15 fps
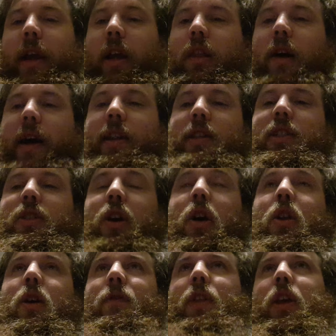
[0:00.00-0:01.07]
a lighter stone
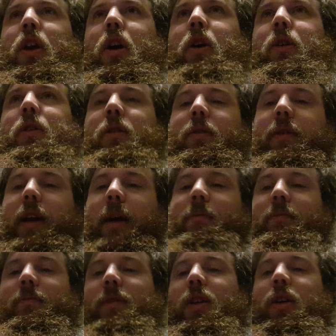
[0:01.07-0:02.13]
over the yoke,
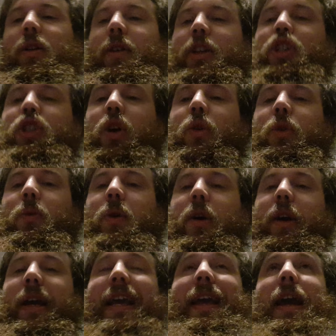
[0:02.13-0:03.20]
shoulder
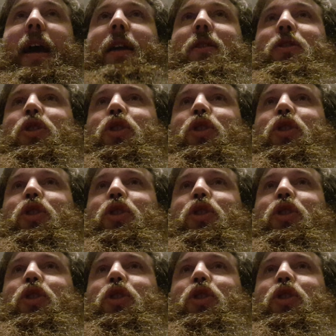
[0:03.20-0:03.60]
work again,